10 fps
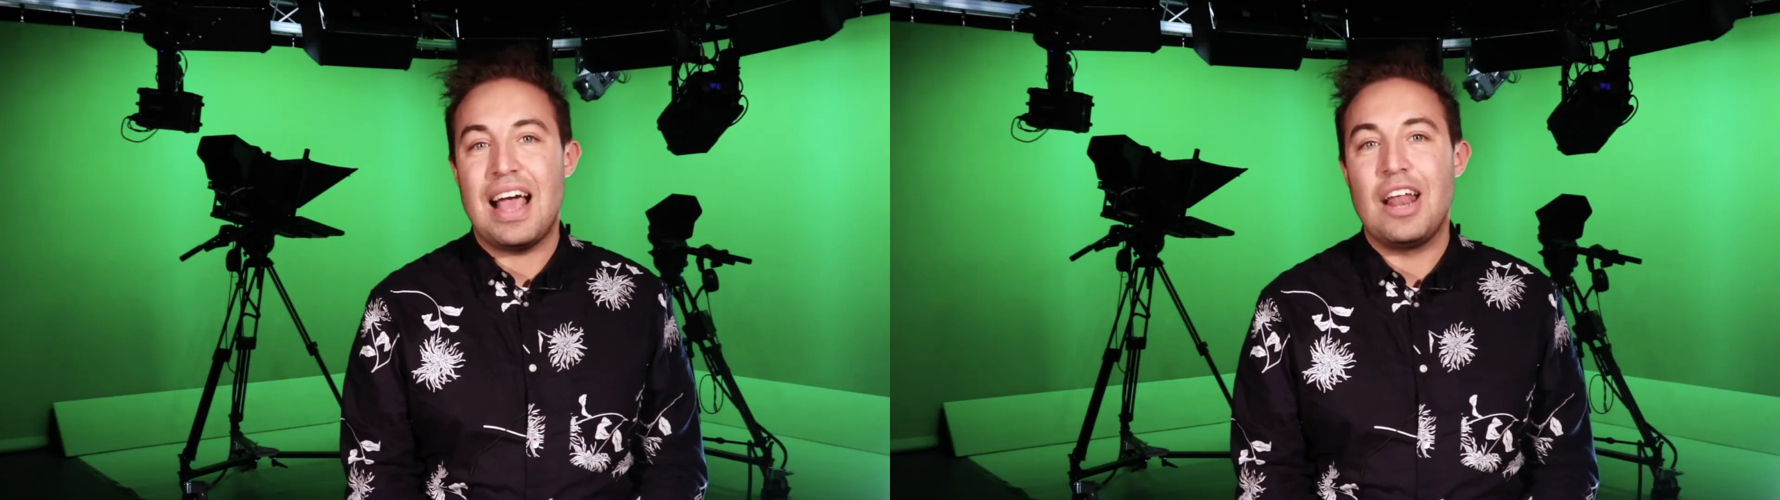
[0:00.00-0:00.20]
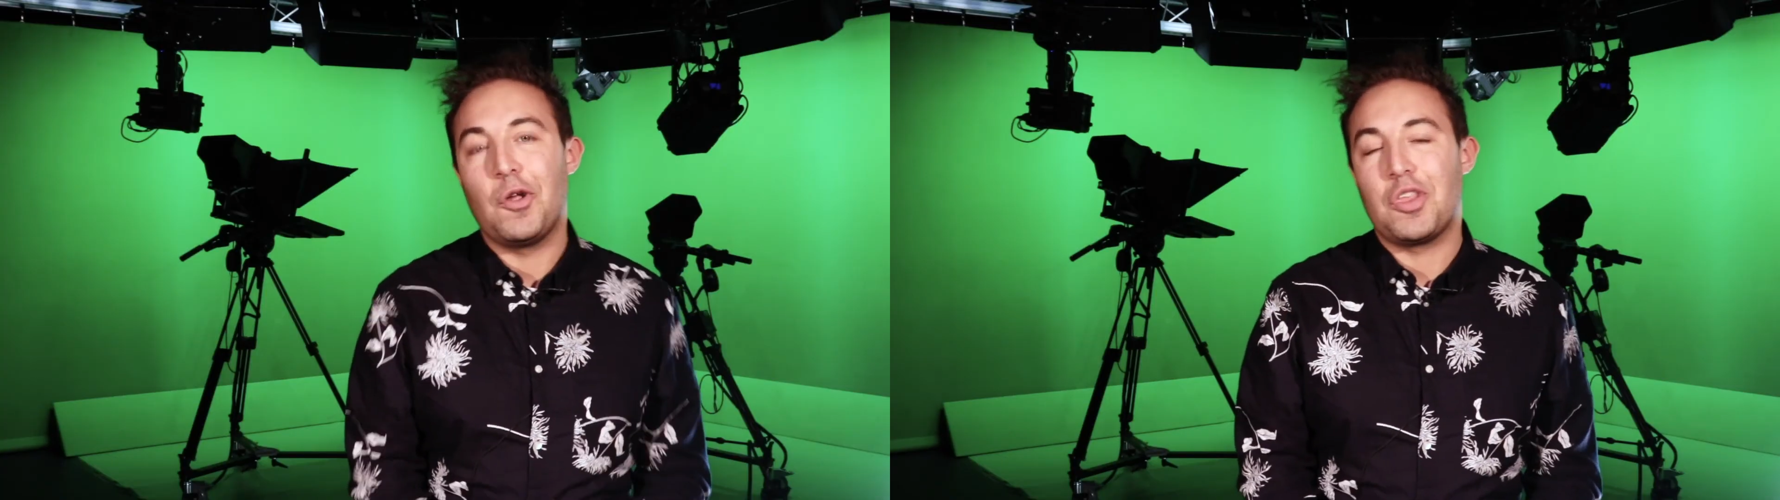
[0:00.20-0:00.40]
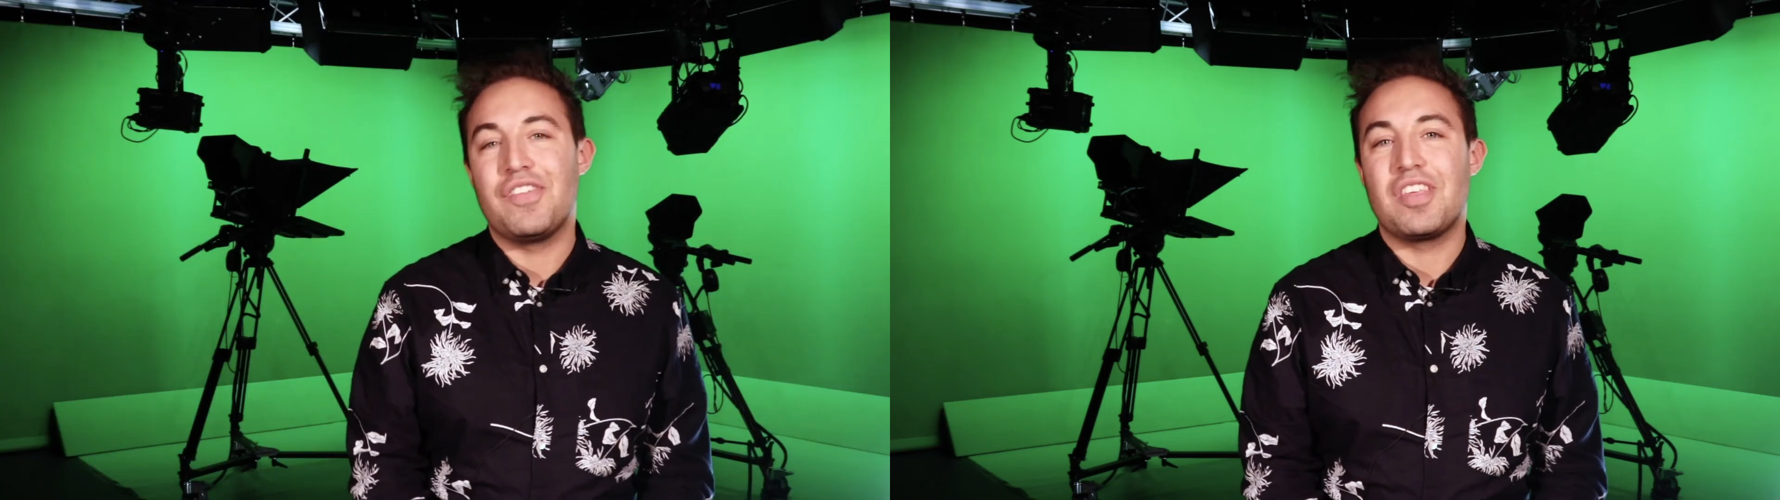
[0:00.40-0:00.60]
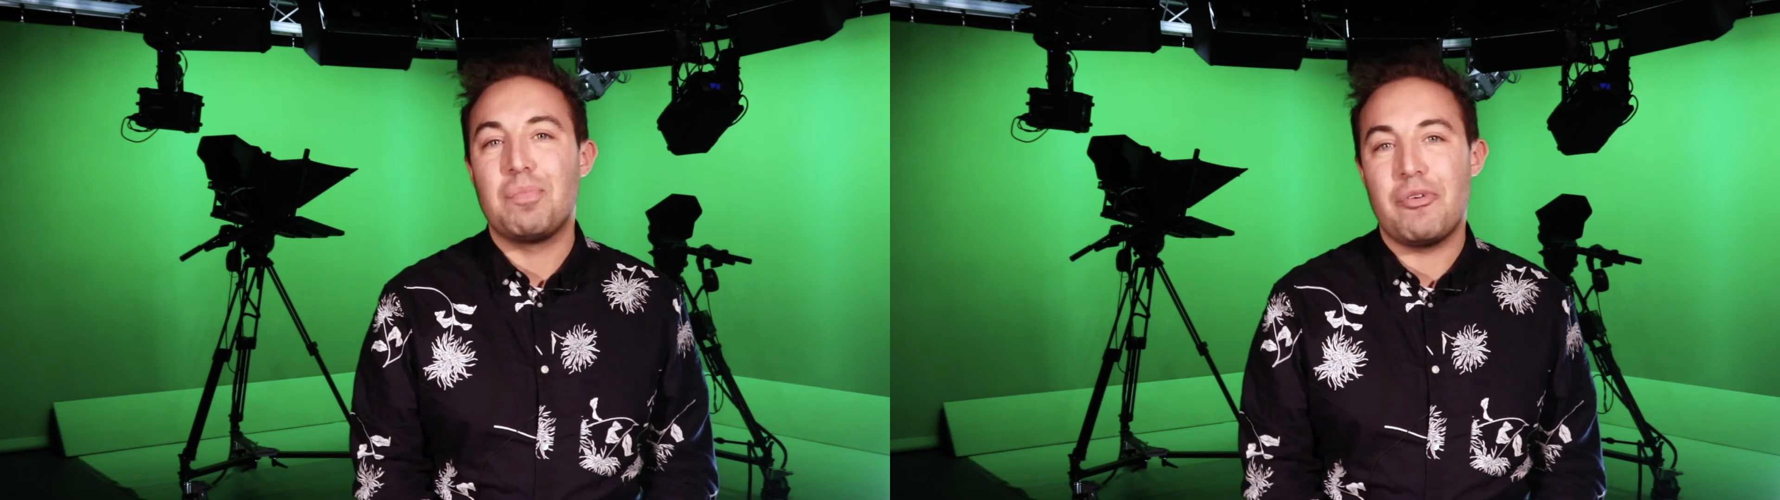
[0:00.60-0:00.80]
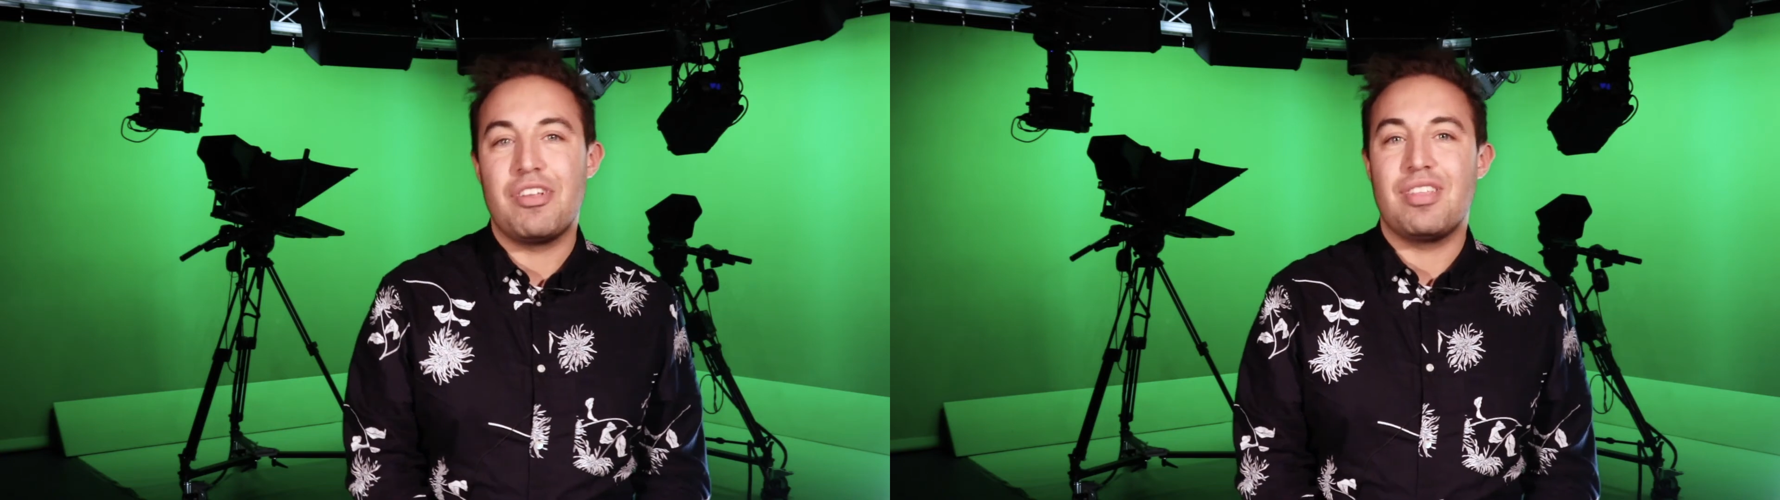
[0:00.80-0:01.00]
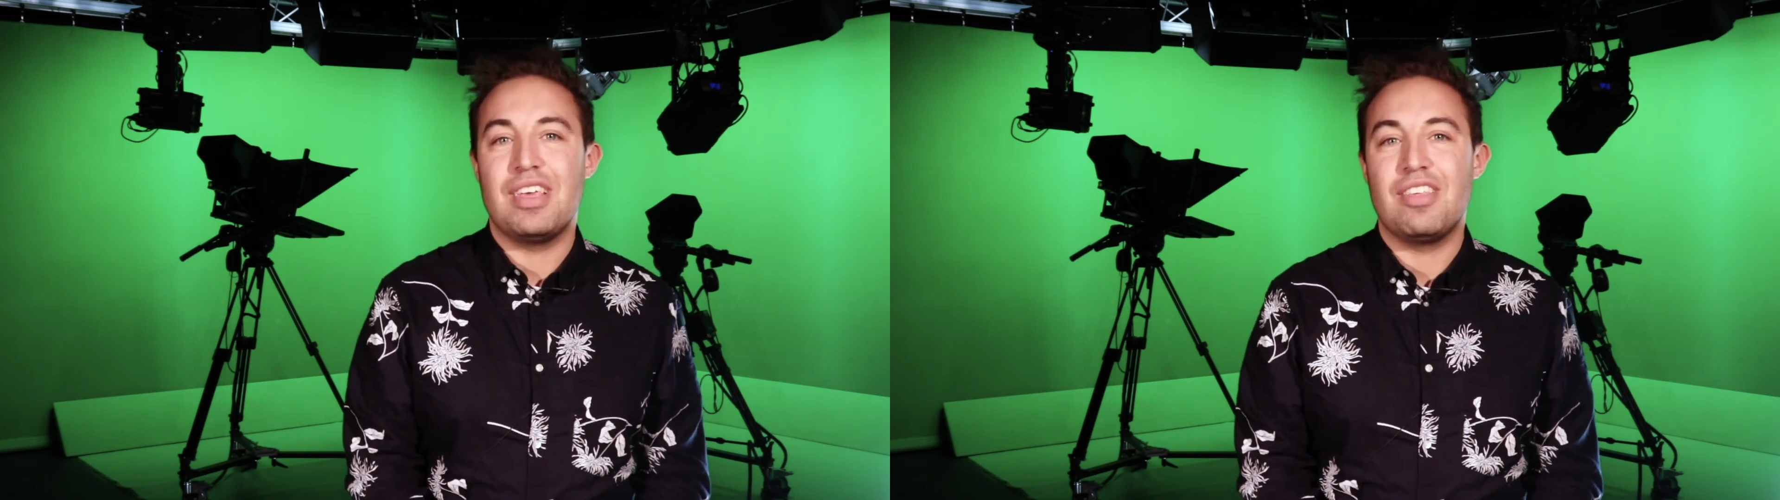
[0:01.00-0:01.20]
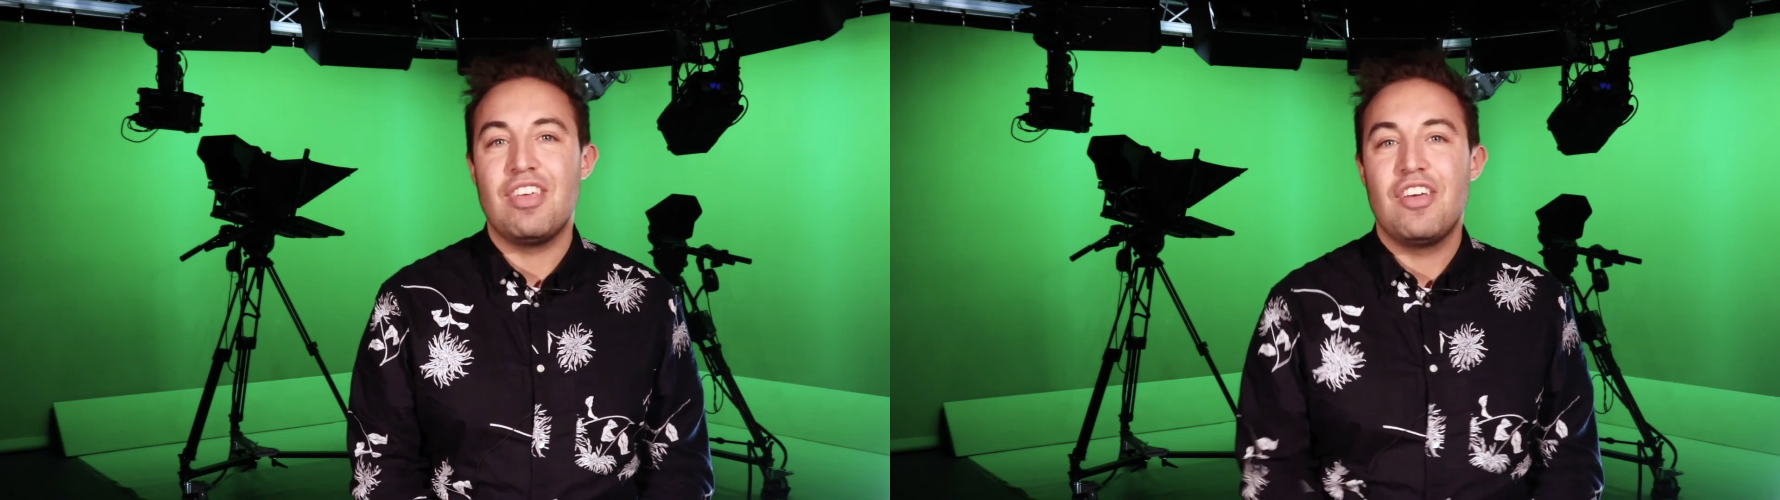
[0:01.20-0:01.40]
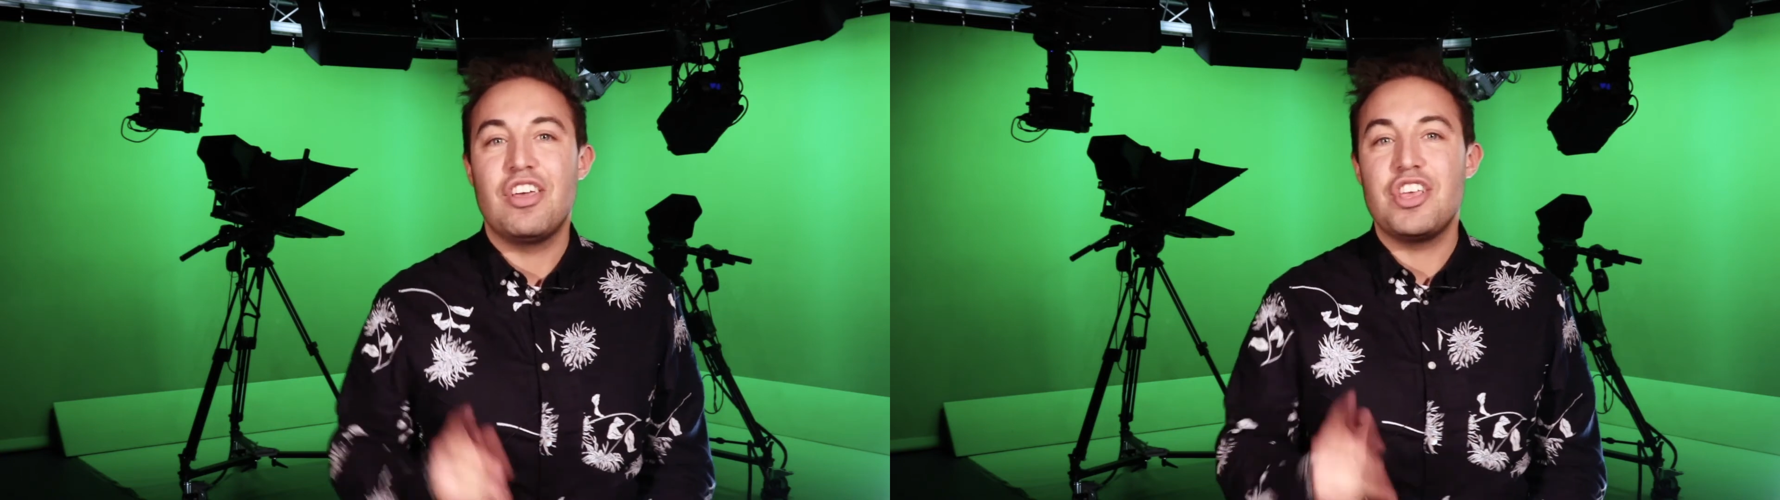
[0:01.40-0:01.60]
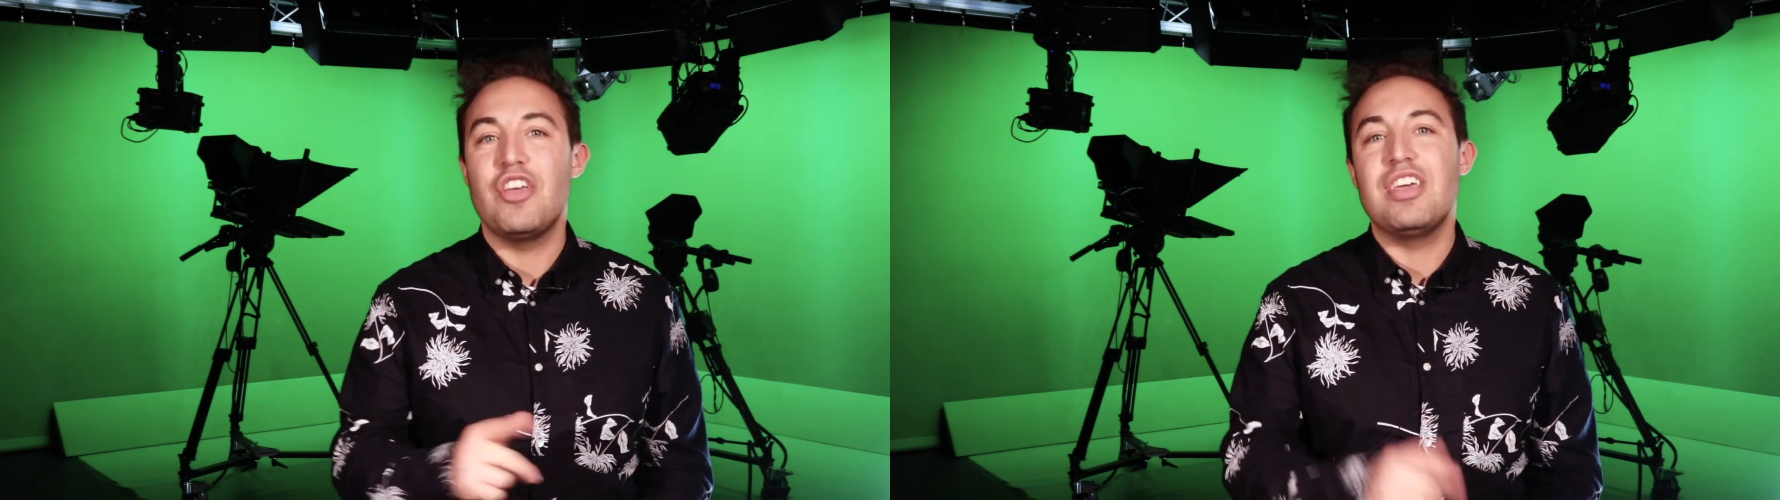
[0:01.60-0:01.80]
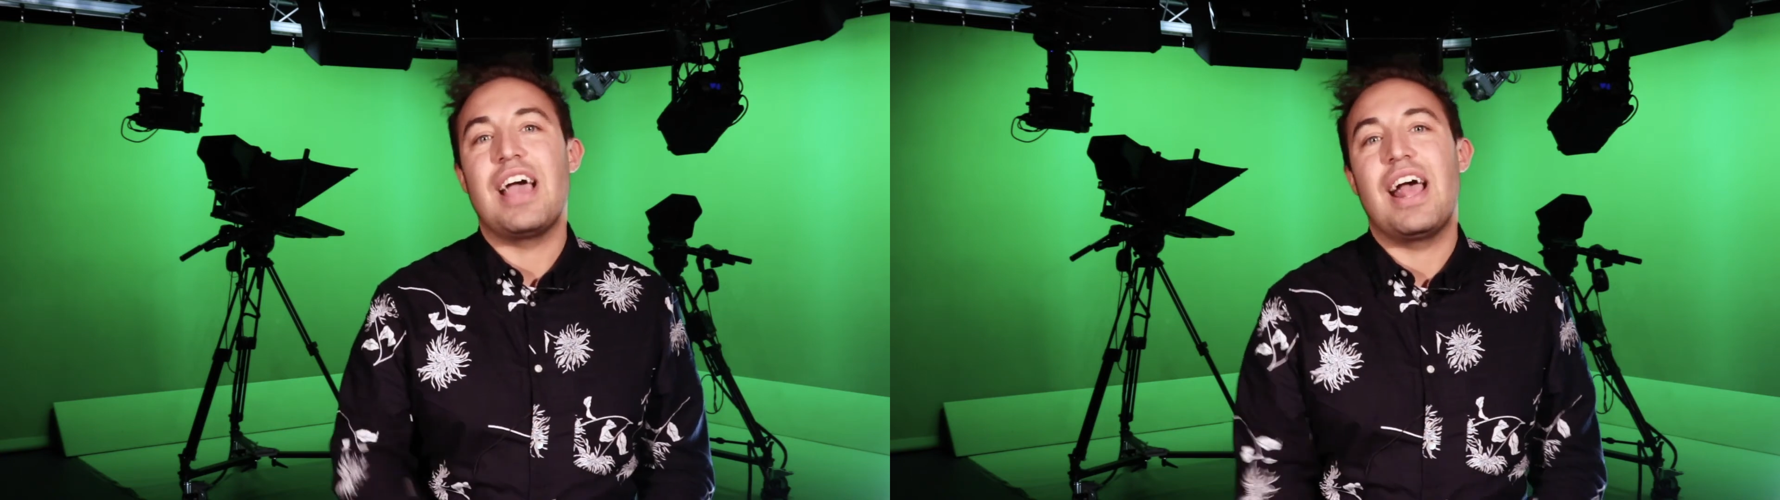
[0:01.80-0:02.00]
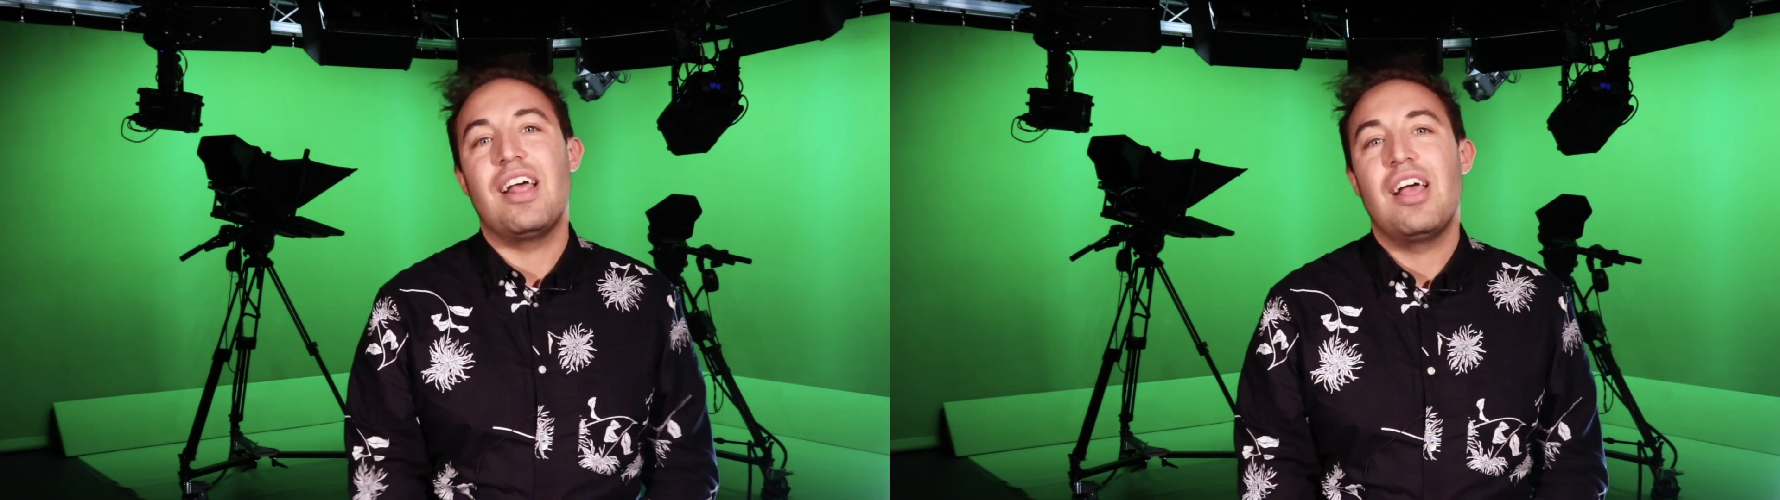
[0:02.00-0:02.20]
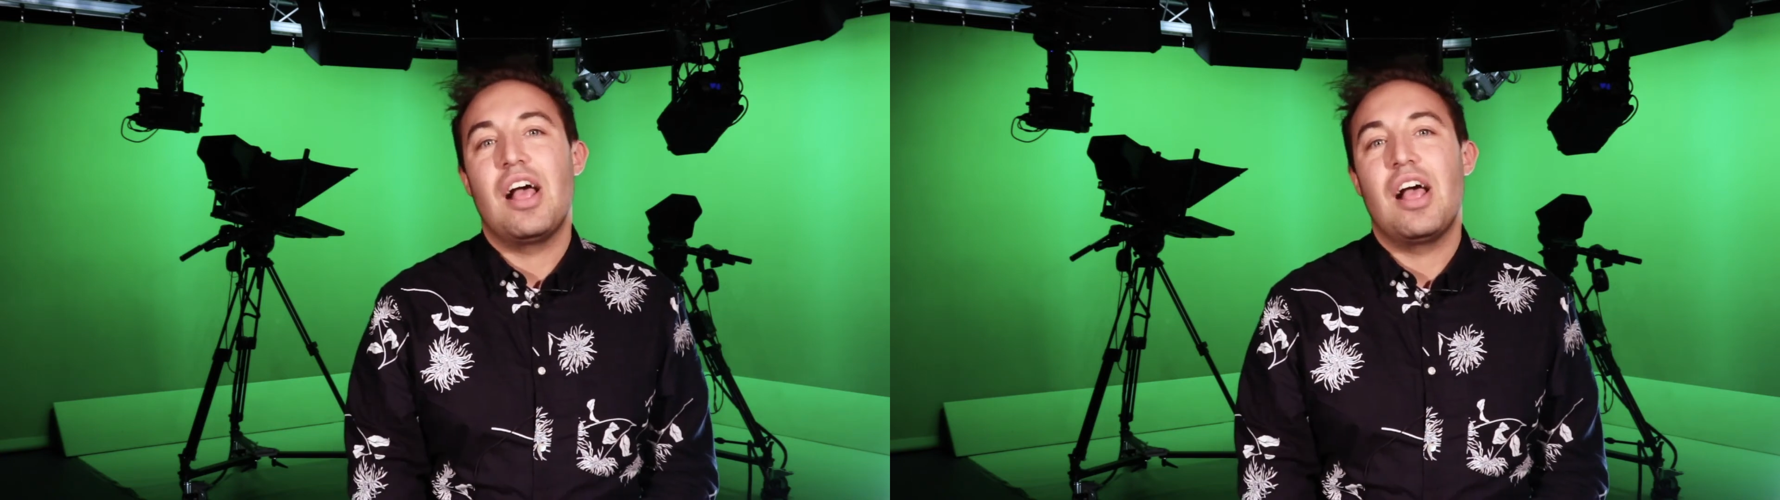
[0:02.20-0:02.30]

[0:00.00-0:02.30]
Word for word: and lots of experiences that you can get